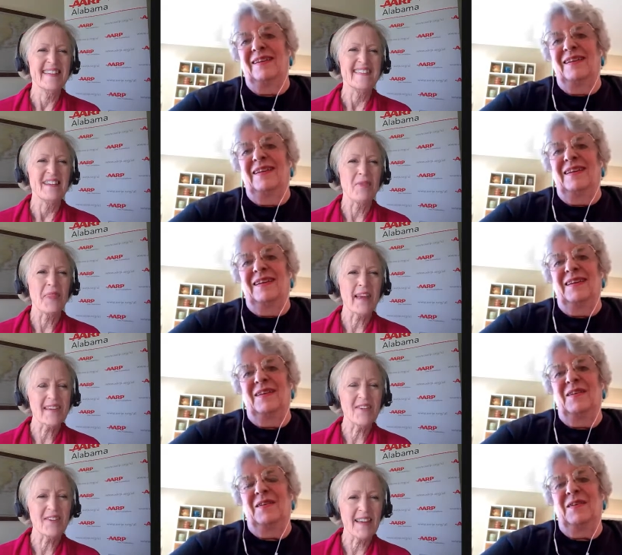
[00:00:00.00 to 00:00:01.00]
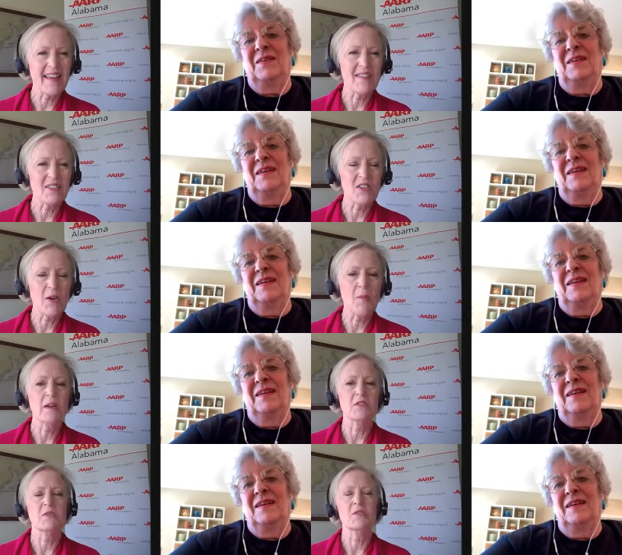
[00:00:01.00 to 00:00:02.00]
Speaker 1: So thank you again so
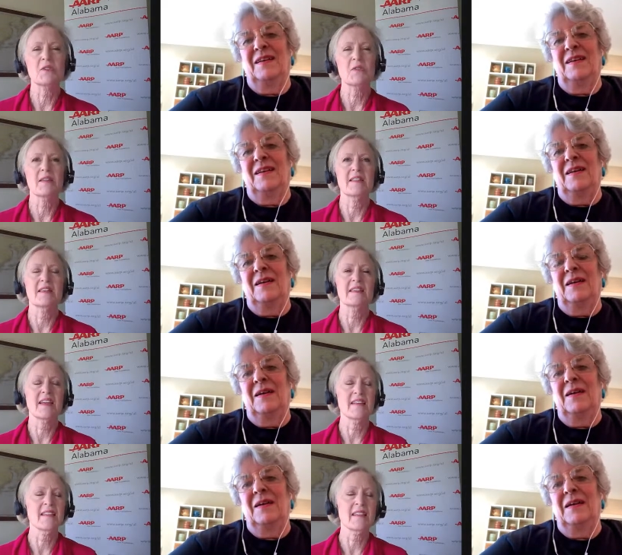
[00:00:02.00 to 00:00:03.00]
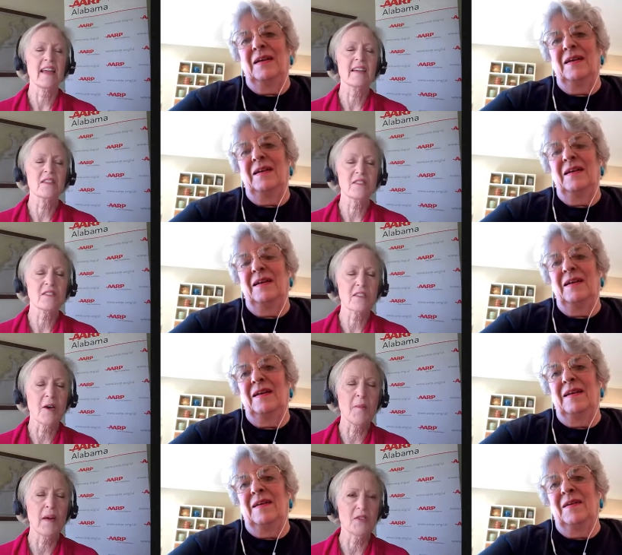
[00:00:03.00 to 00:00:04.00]
much for doing this. And thank you so
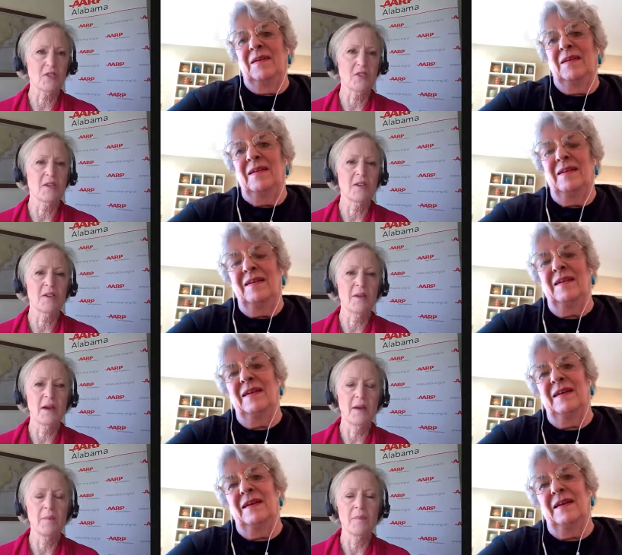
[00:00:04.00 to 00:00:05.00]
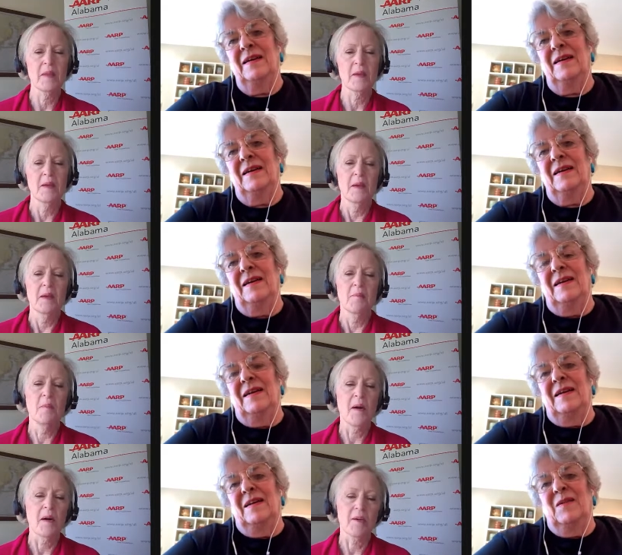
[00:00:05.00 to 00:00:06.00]
much to um,
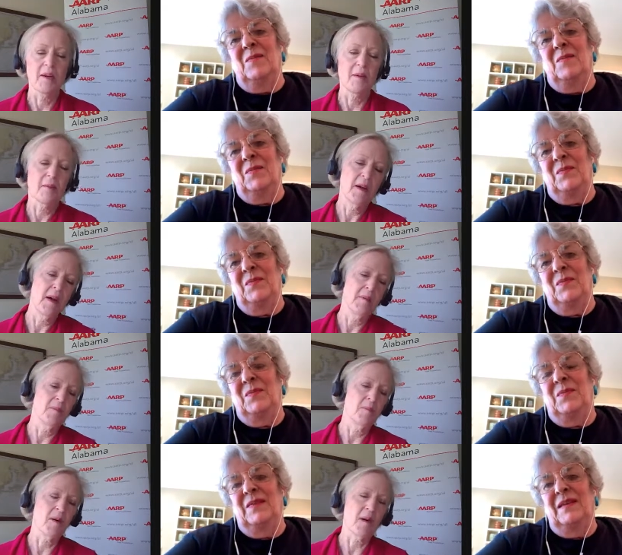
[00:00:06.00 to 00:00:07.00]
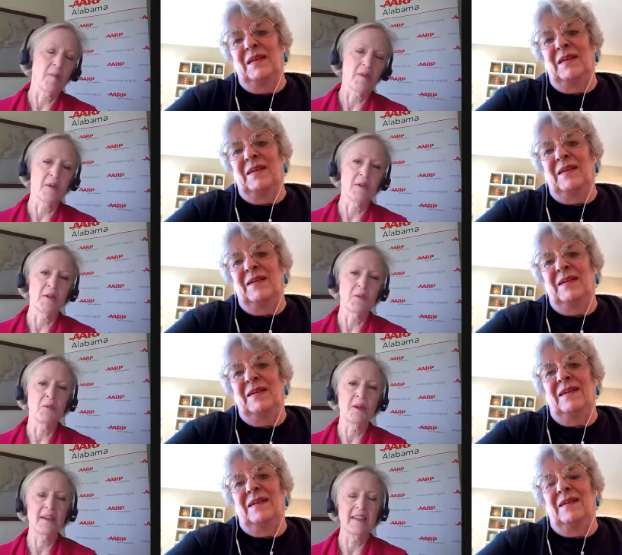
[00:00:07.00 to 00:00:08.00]
Margaret um, Barber, who
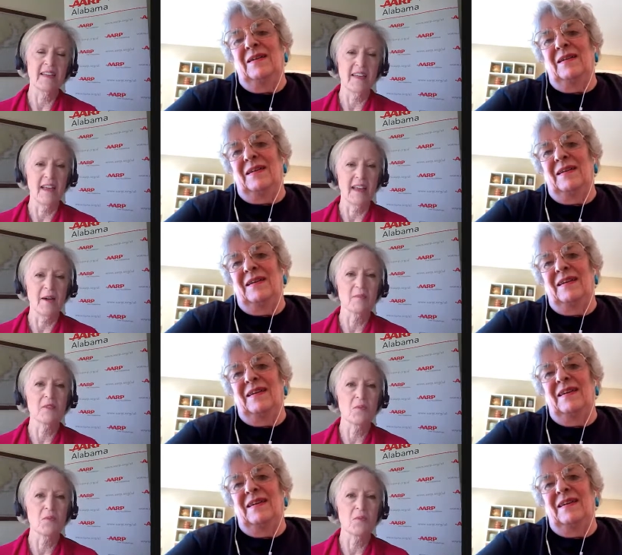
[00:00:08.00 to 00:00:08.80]
really helped